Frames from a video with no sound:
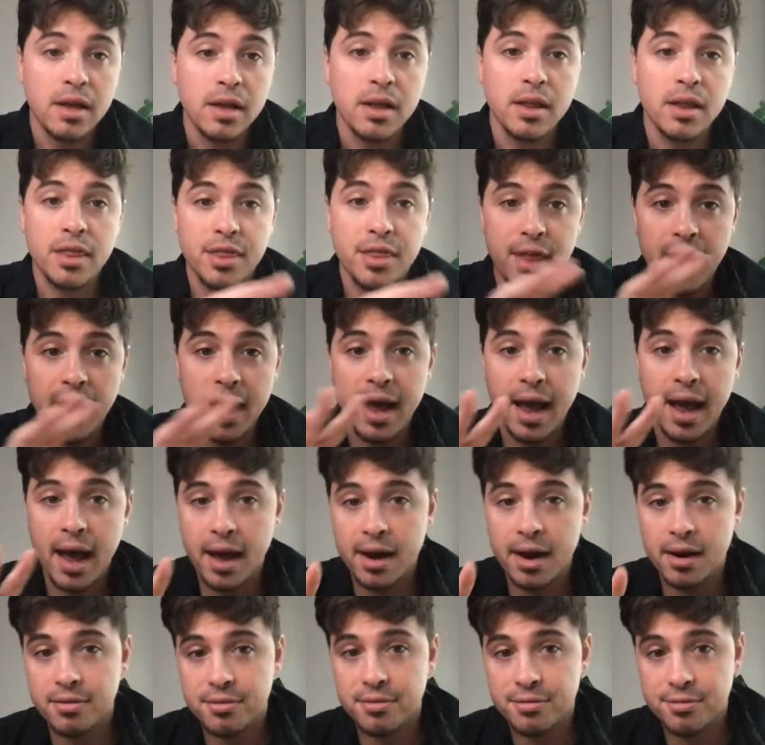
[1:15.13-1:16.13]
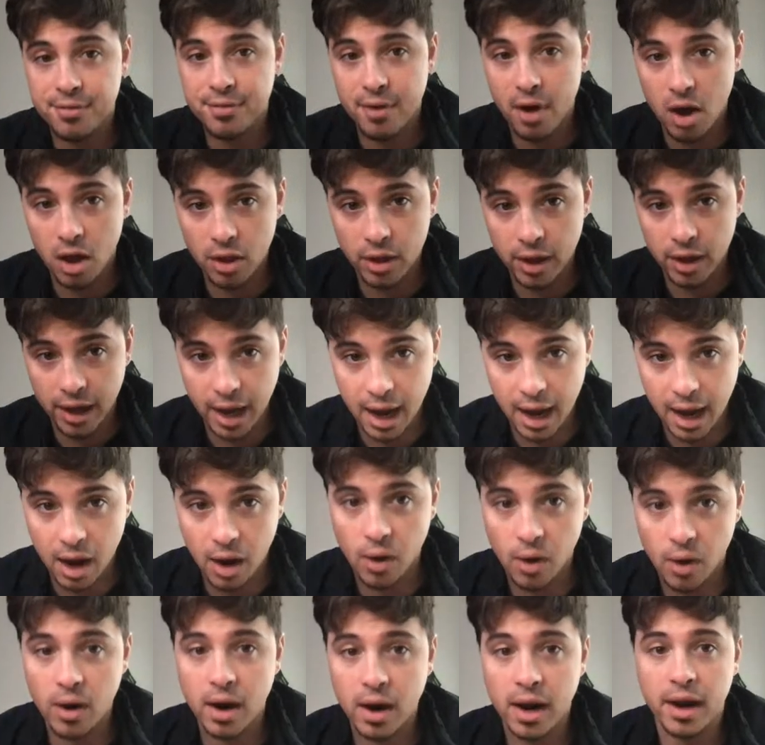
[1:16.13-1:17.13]
They had a falling
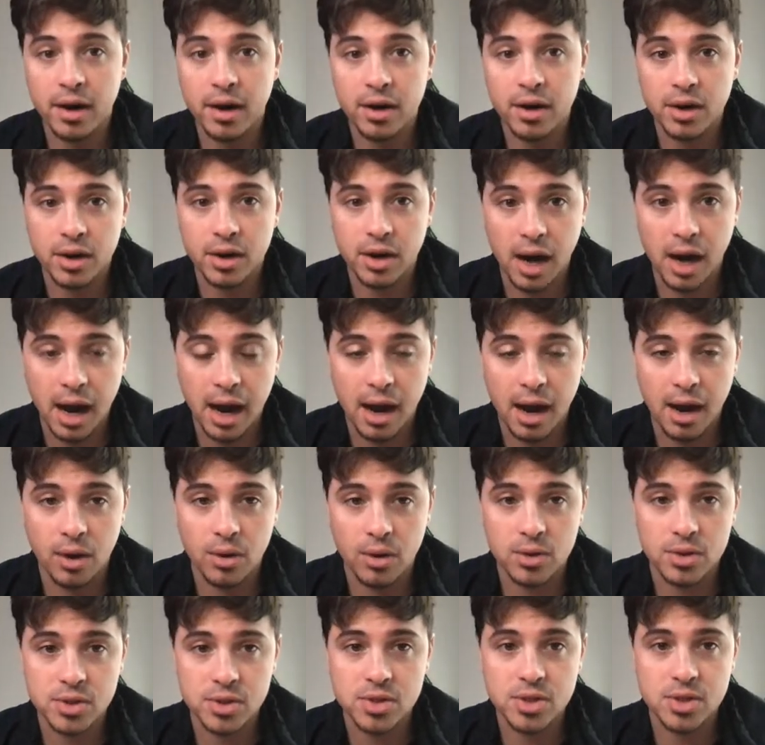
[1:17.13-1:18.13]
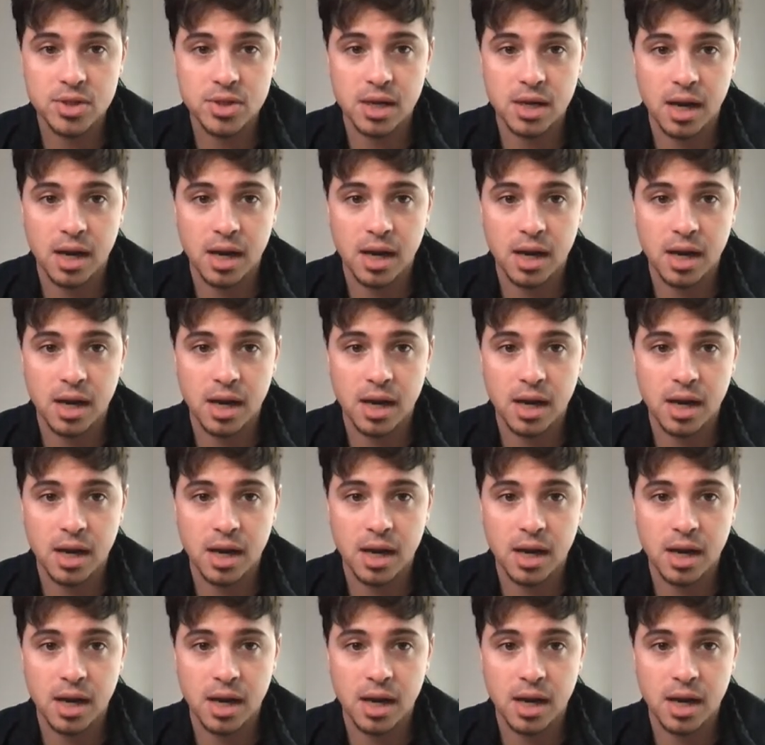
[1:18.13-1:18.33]
out at her house,